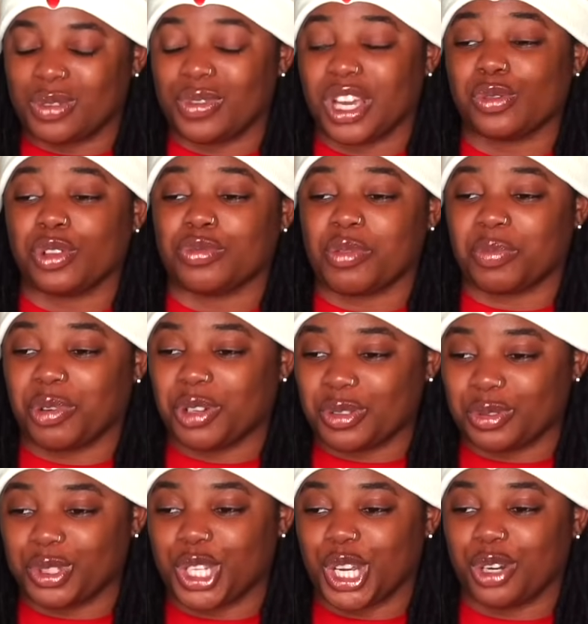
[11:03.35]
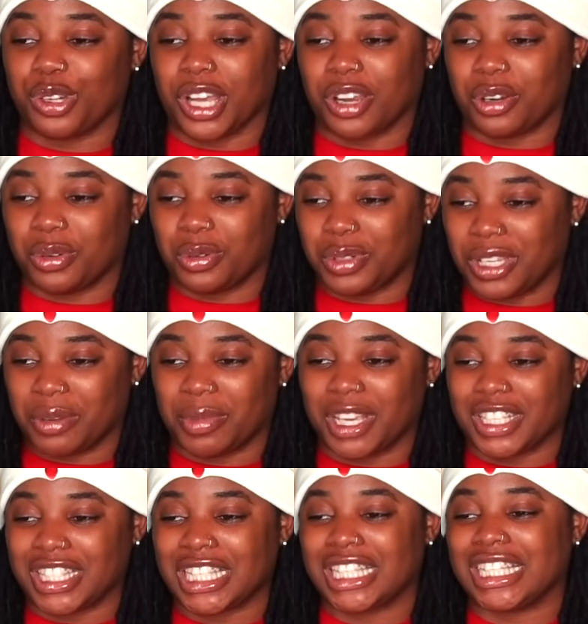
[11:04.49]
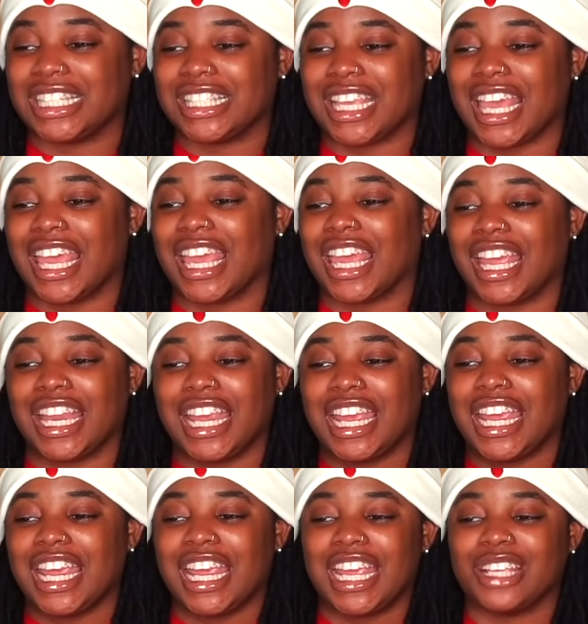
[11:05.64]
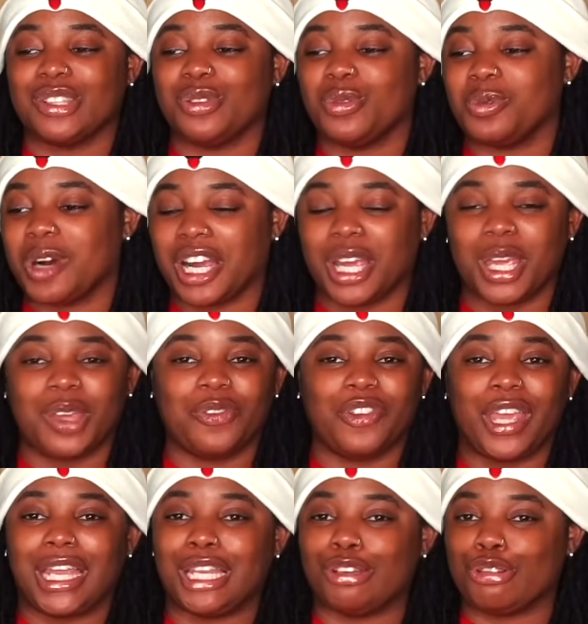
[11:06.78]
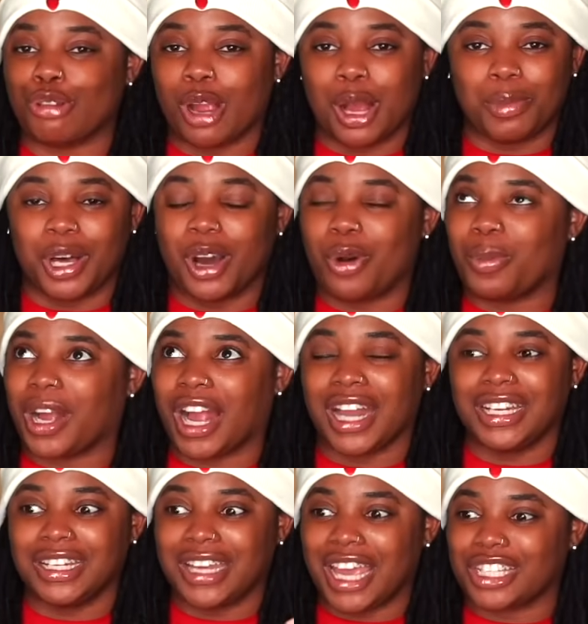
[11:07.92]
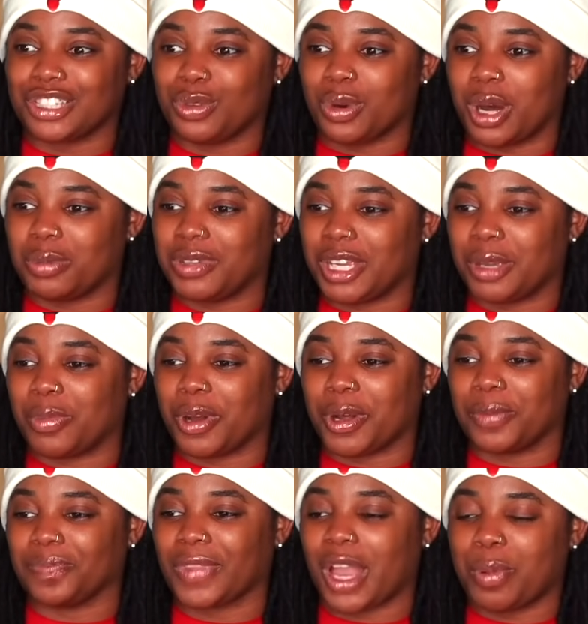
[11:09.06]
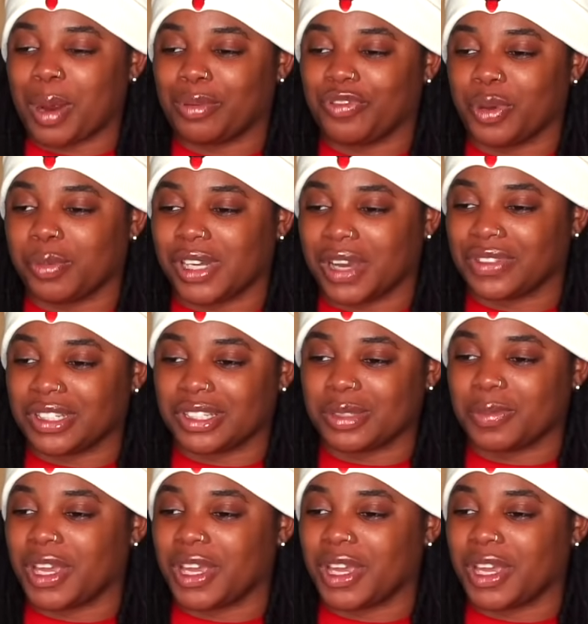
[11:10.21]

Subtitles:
If you guys watch my personal channel, y'all know who DMX is. Ed, his new wife, and the drama. Oh my God, I need to actually do an update, but I'll probably film it after this.